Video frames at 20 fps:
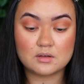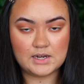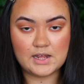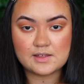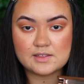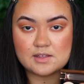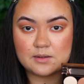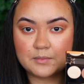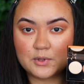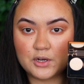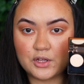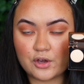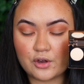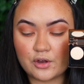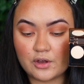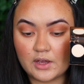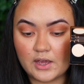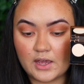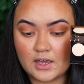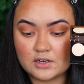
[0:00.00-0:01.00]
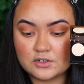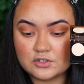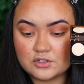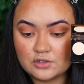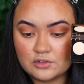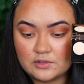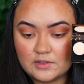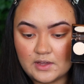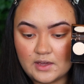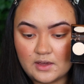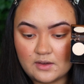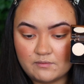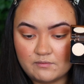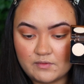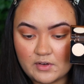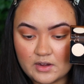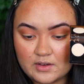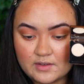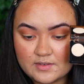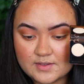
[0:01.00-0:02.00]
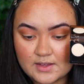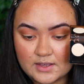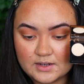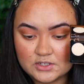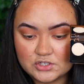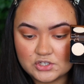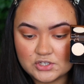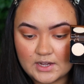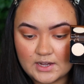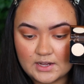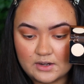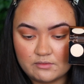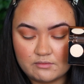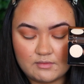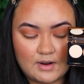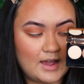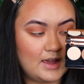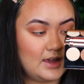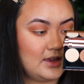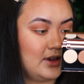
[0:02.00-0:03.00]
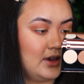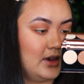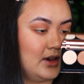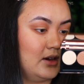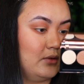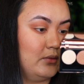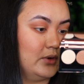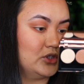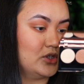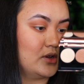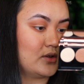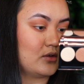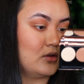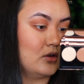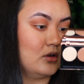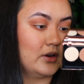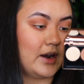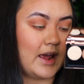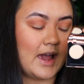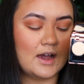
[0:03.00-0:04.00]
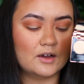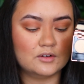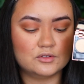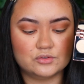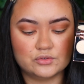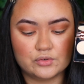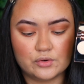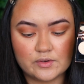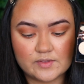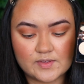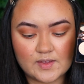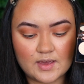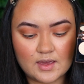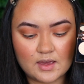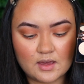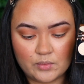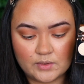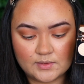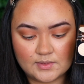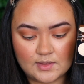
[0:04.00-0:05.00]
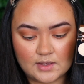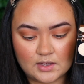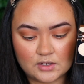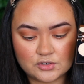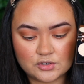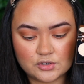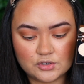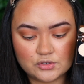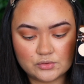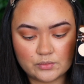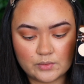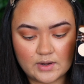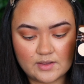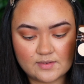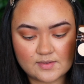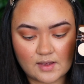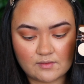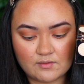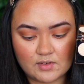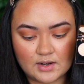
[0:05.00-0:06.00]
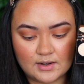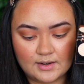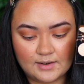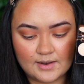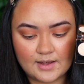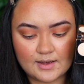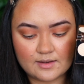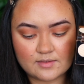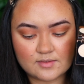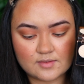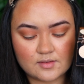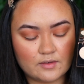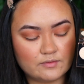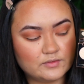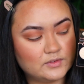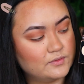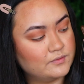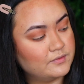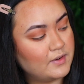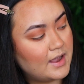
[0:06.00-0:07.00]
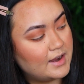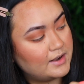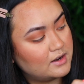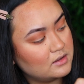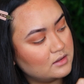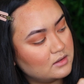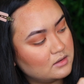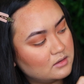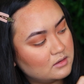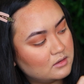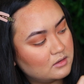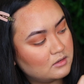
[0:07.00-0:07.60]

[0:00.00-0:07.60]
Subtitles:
Next, I'm going to go into the very center shade right here, which is called Outdoorsy, with the 227 Luxe Soft Definer.